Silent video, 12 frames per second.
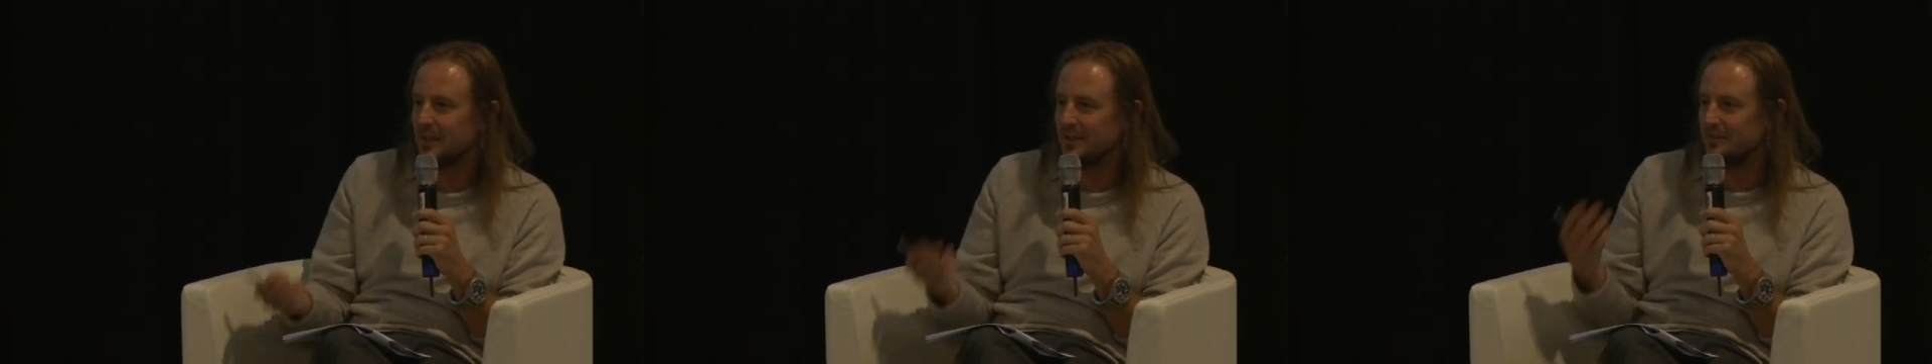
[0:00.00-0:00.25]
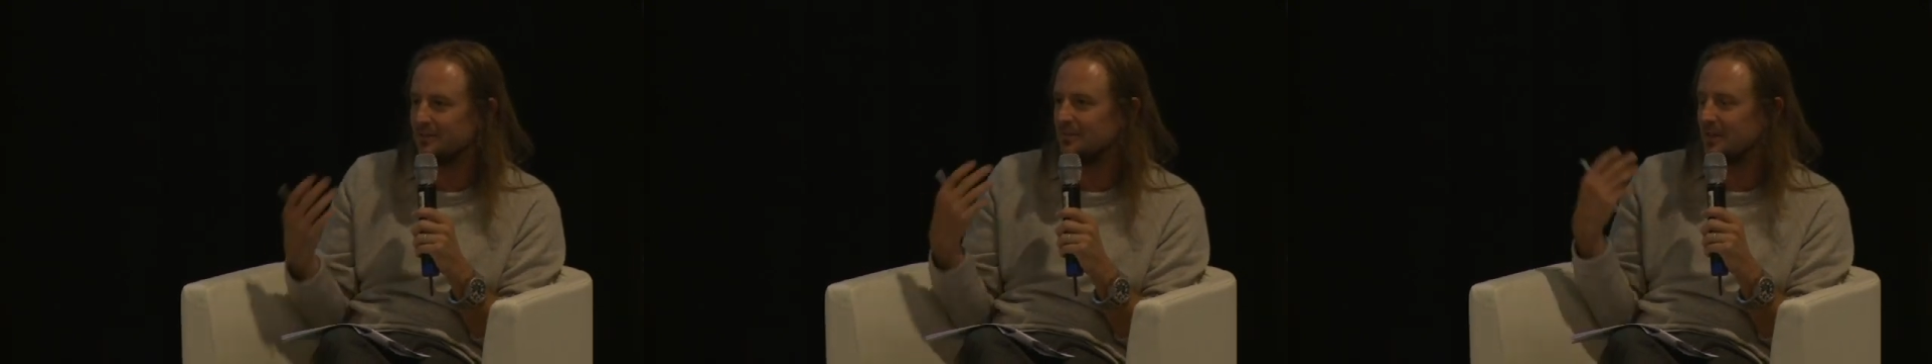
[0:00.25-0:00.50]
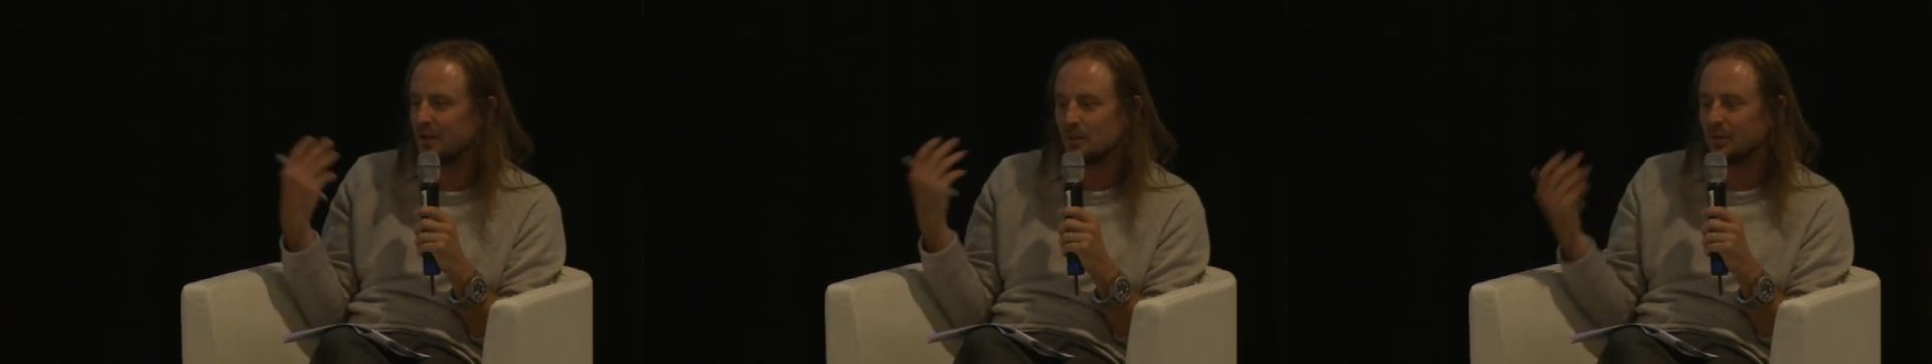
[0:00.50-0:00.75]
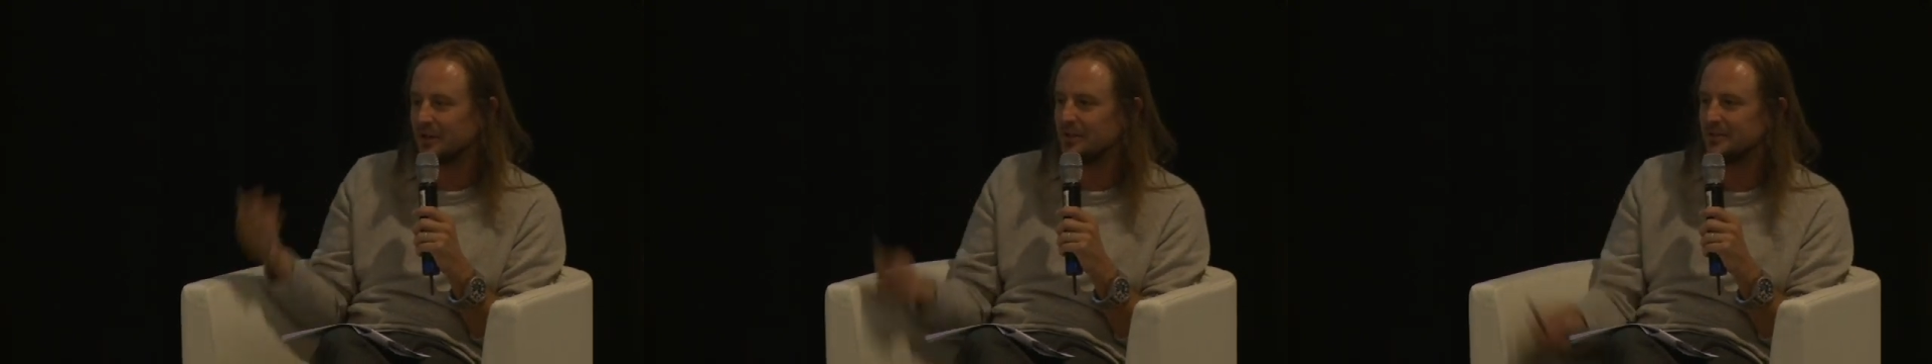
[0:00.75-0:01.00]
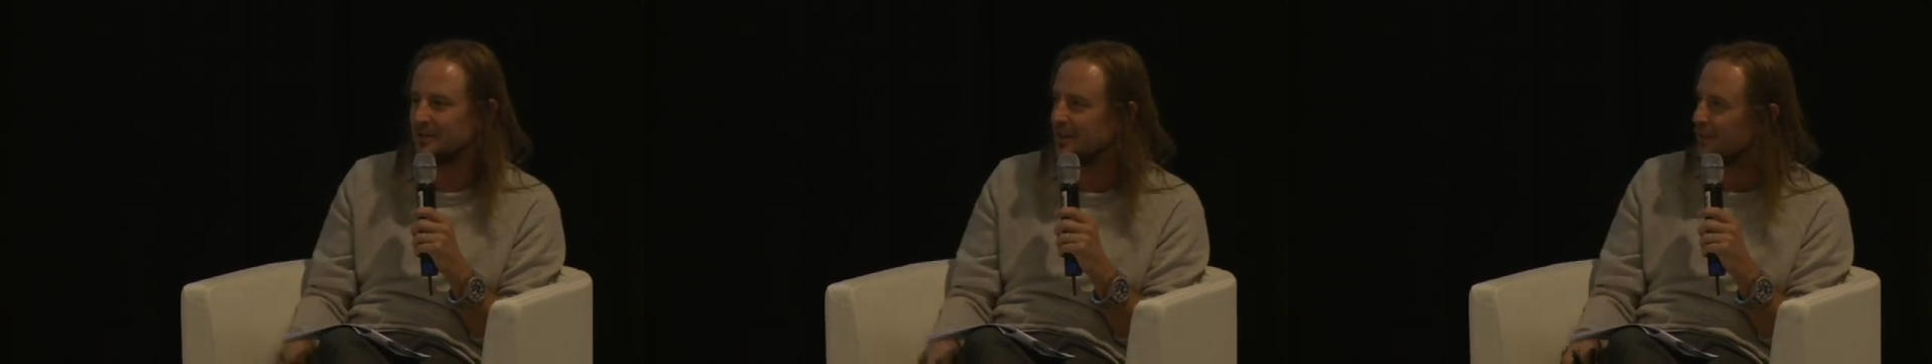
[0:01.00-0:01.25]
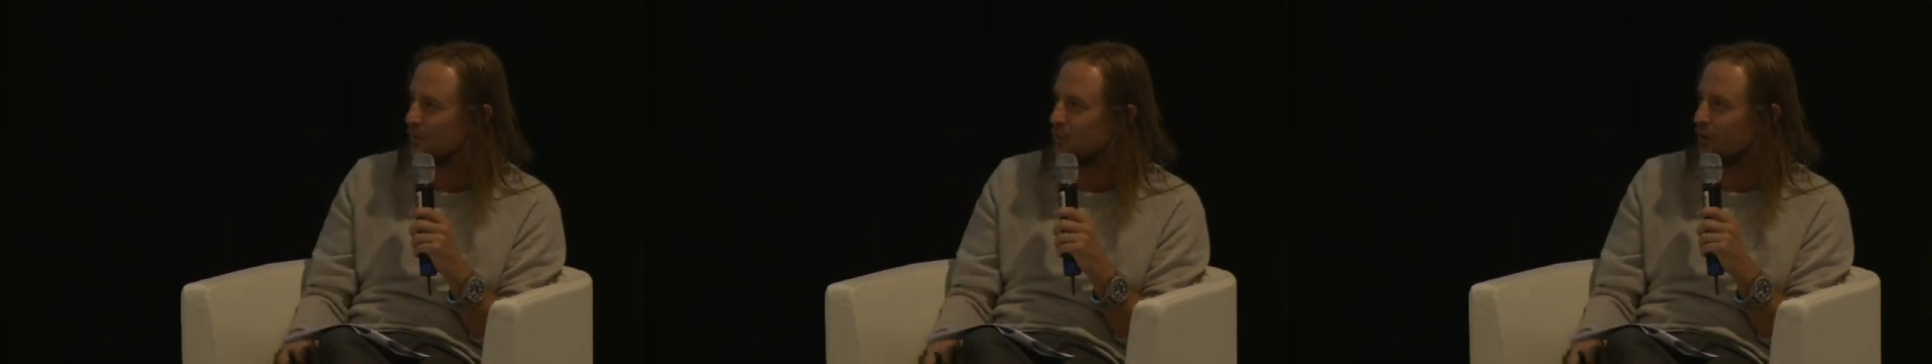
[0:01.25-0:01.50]
And a couple of years
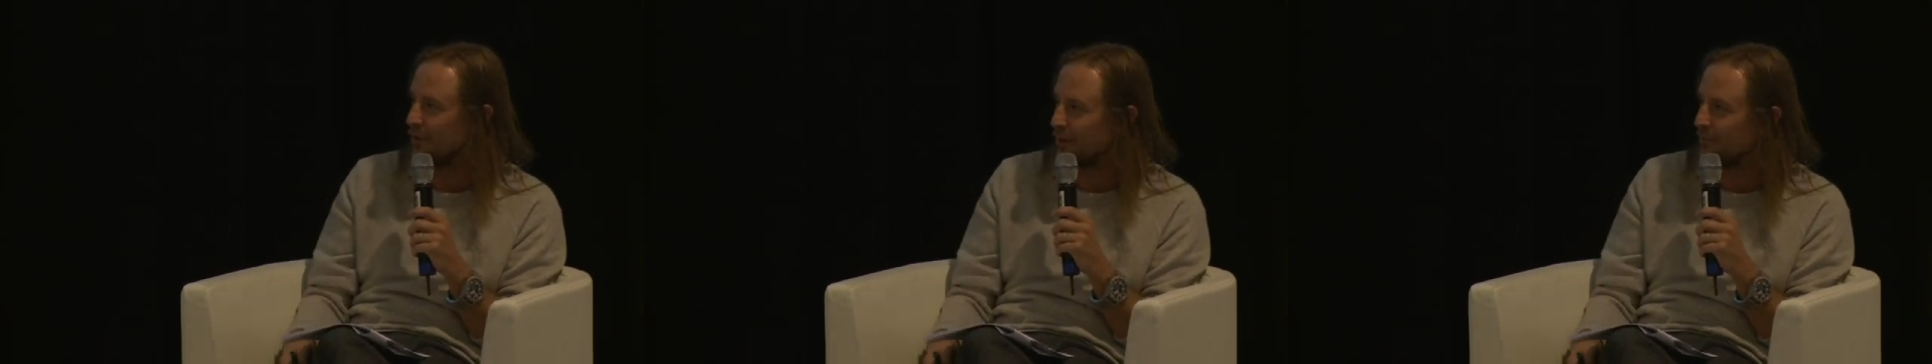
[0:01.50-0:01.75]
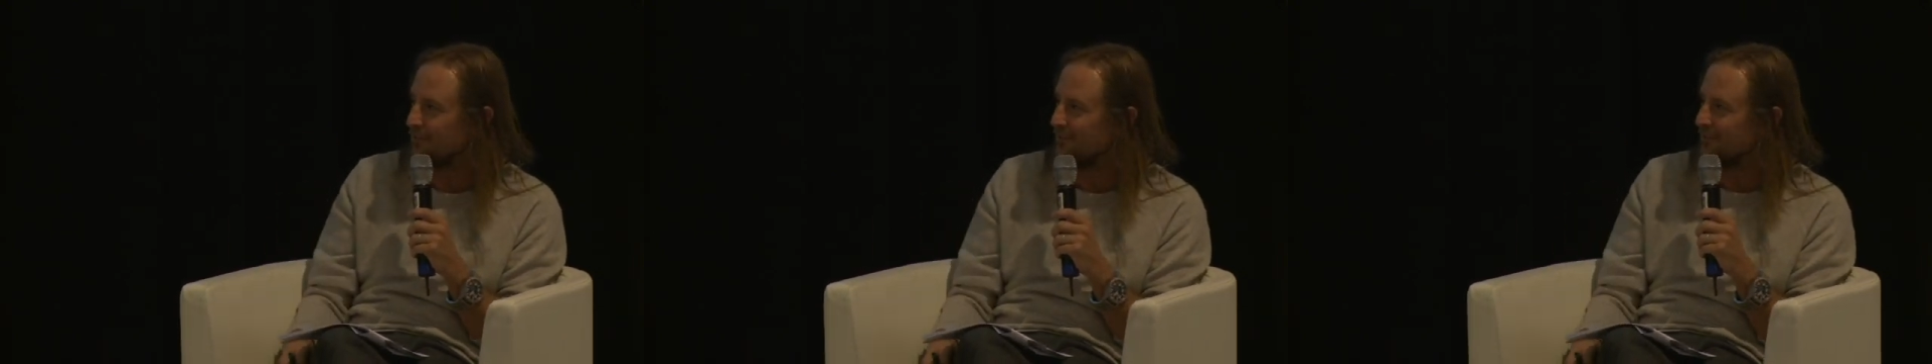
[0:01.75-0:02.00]
later, we broke up.